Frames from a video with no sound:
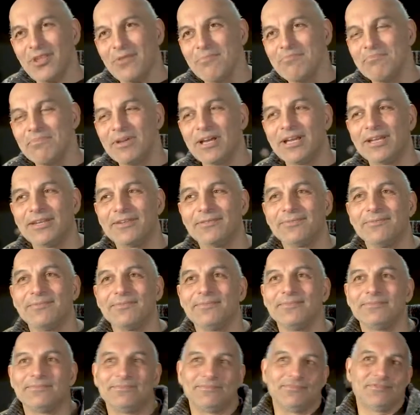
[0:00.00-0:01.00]
but
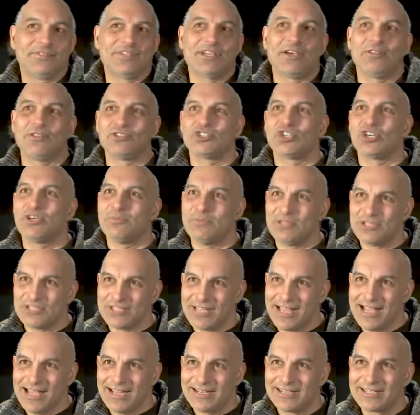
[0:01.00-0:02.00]
tell the Germans
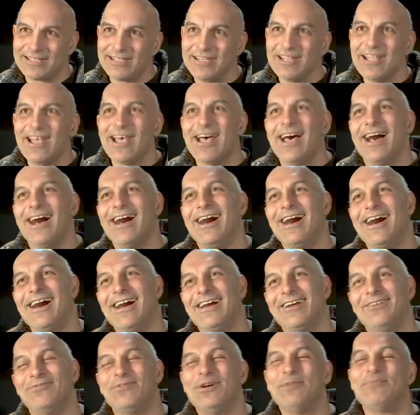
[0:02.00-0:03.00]
that.
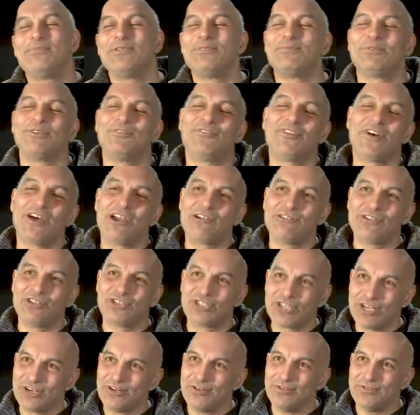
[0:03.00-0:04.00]
When people are firing
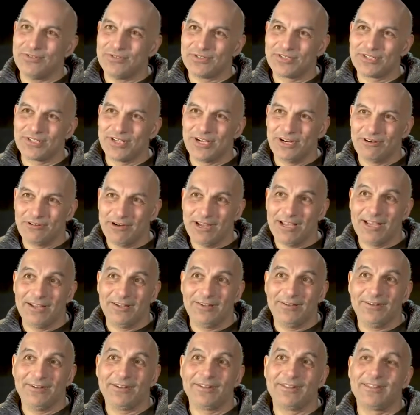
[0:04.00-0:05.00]
shells
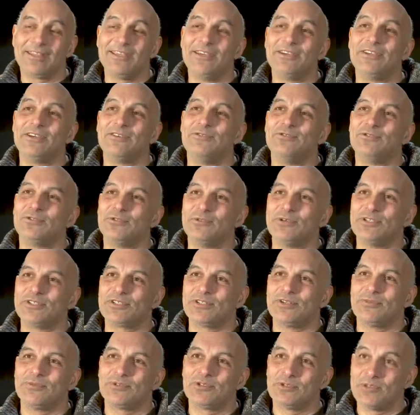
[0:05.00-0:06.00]
around, they don't always
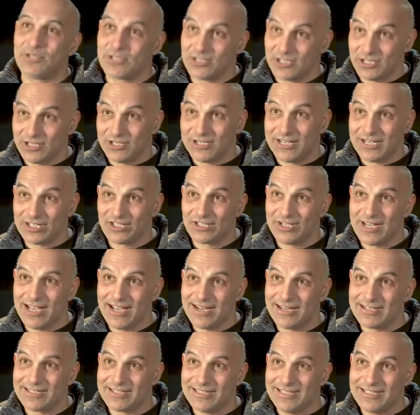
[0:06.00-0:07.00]
stop to ask your
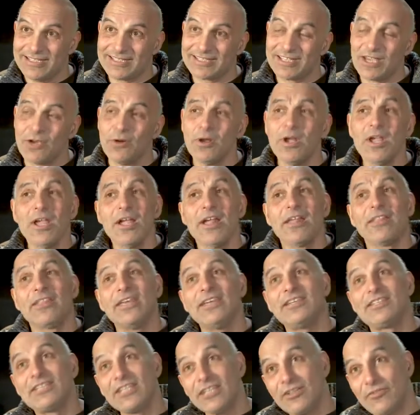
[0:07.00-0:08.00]
nationality. So
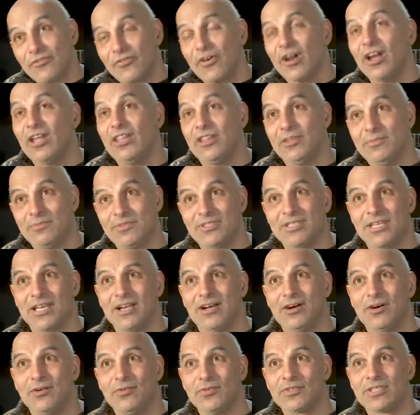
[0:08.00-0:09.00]
they did find
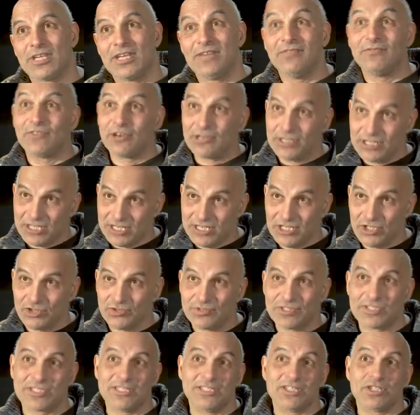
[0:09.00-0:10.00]
themselves in very
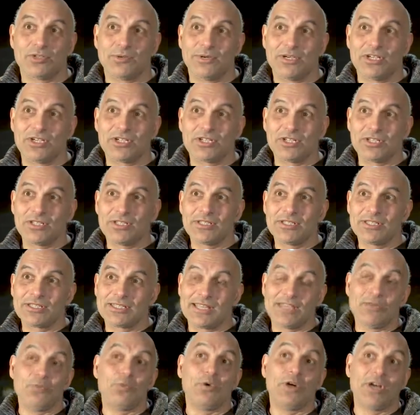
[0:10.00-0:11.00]
dangerous situations.
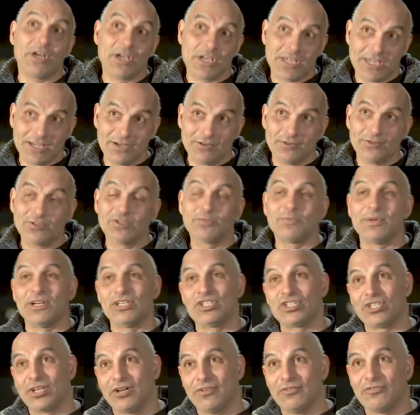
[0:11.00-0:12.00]
They were killed by
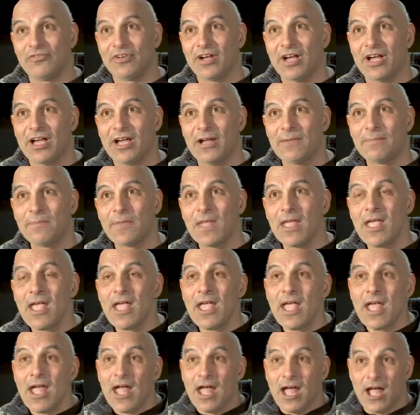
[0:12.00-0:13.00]
shell fire.
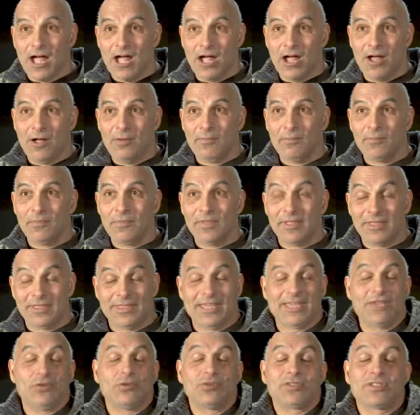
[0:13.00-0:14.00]

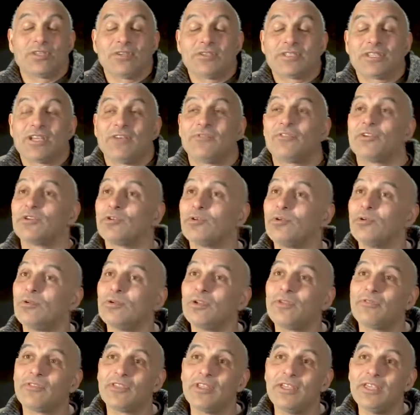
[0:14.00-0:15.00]
They also suffered
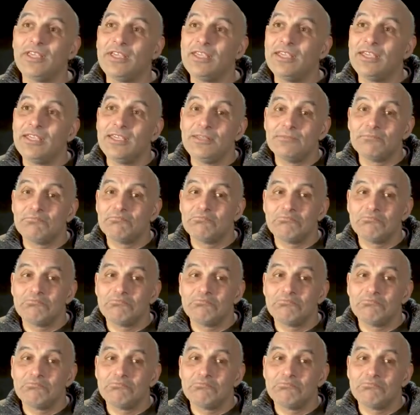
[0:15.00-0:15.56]
all of the